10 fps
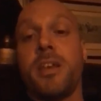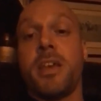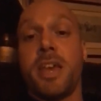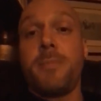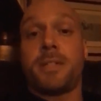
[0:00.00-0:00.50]

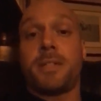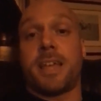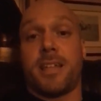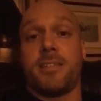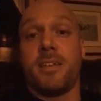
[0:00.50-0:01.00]
hip
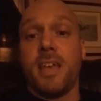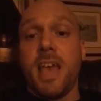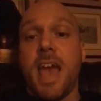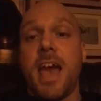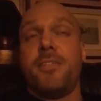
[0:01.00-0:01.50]
extend.
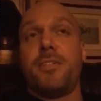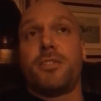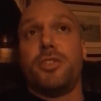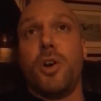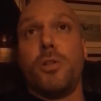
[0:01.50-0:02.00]
And there's
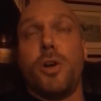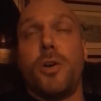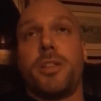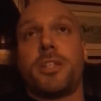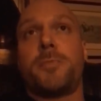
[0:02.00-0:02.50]
no load
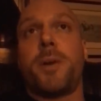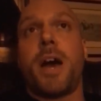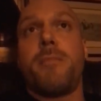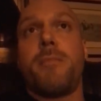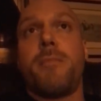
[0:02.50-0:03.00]
on the spine
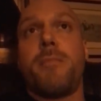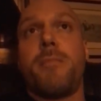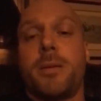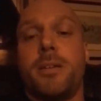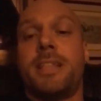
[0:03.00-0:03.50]
because the weight's
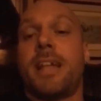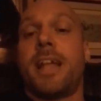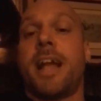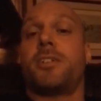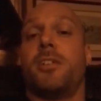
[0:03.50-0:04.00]
it's not
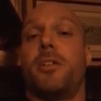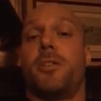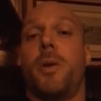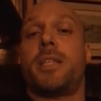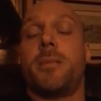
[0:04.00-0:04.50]
actually loaded. The
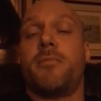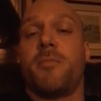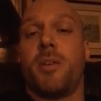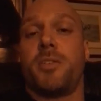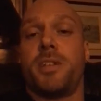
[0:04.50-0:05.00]
weight's coming from
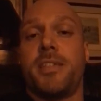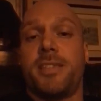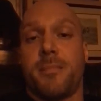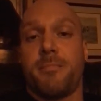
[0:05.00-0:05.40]
underneath them.